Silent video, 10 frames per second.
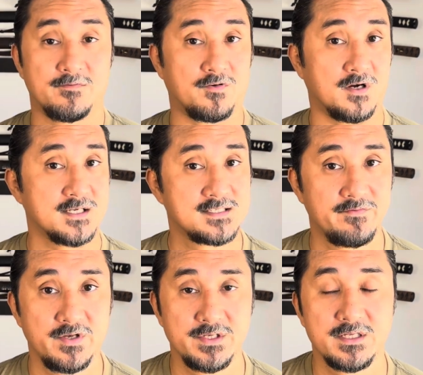for us
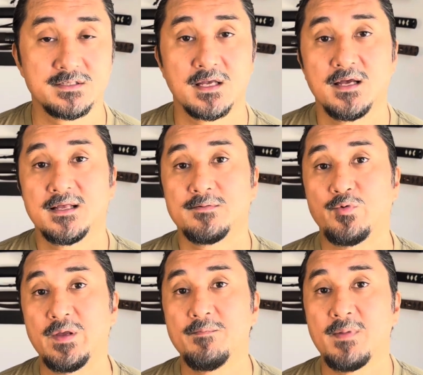civilians,
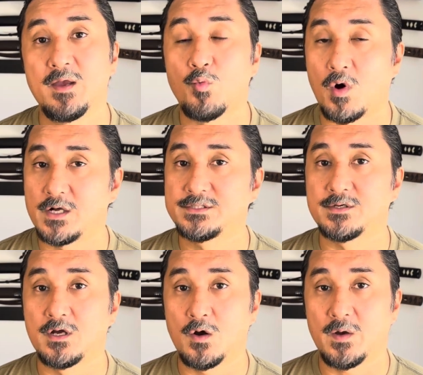we may want to
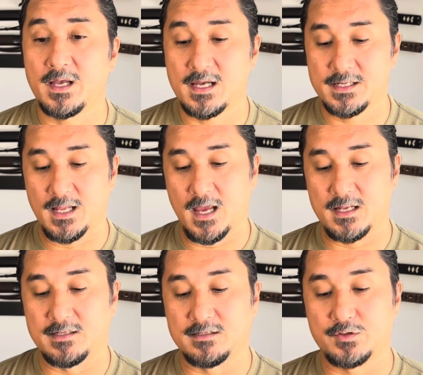go ahead
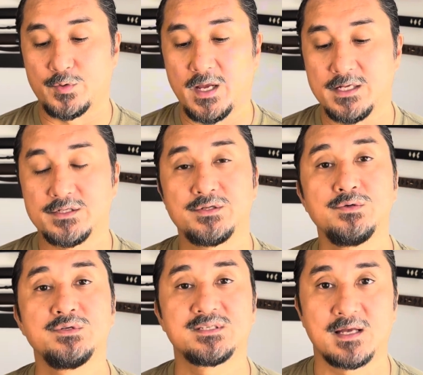and create
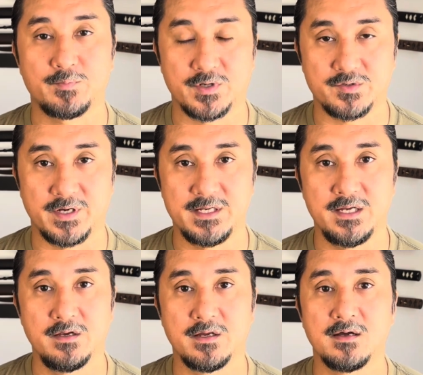two separate
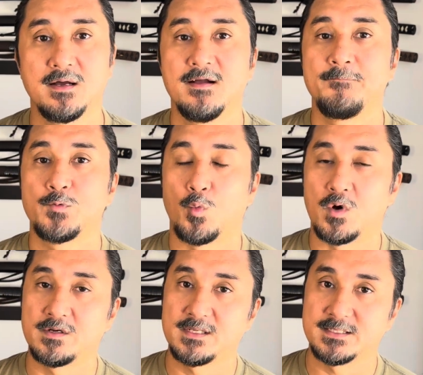criteria,
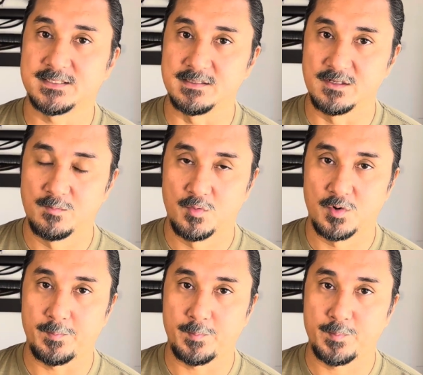one that's a little
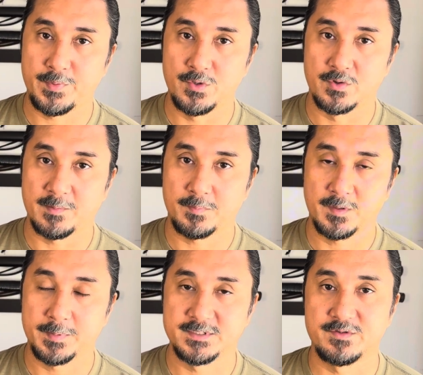more pure and
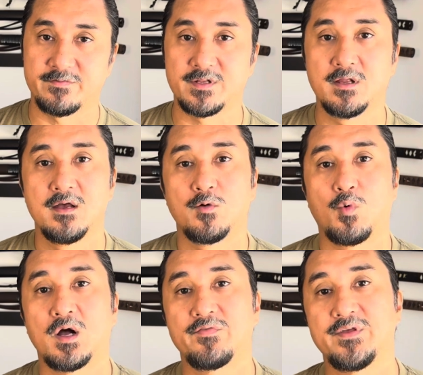purpose driven,
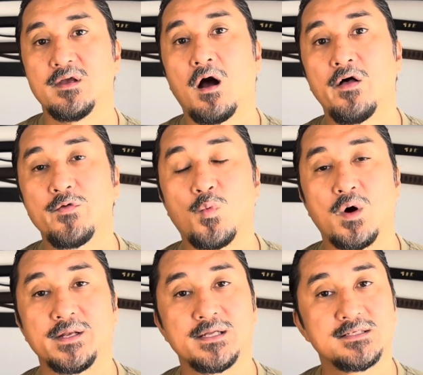while the other
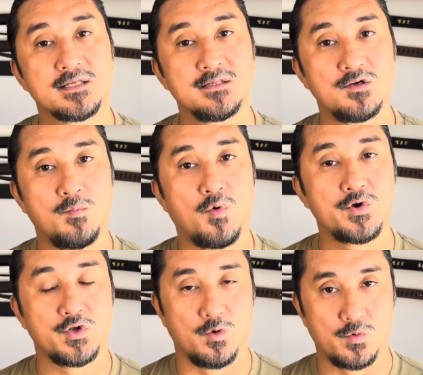one is a little more
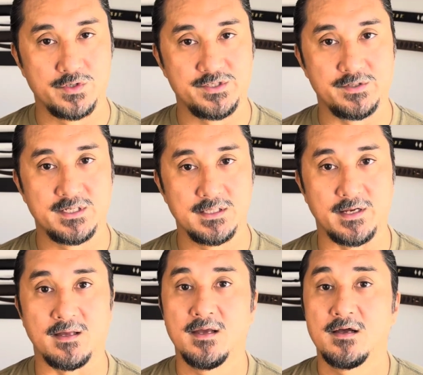towards
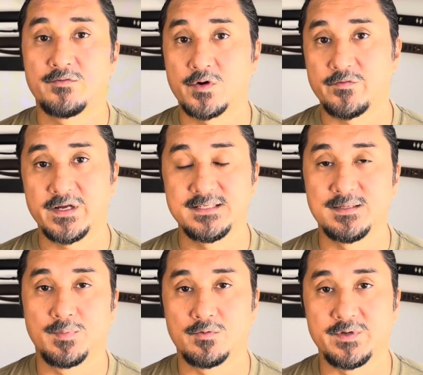utility, for a very
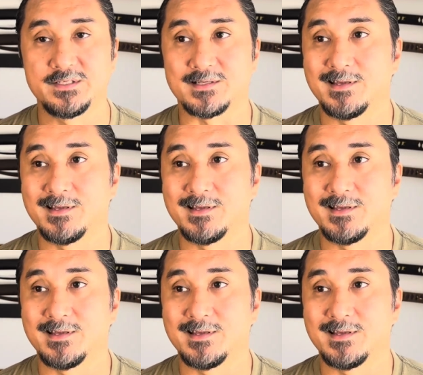simple reason.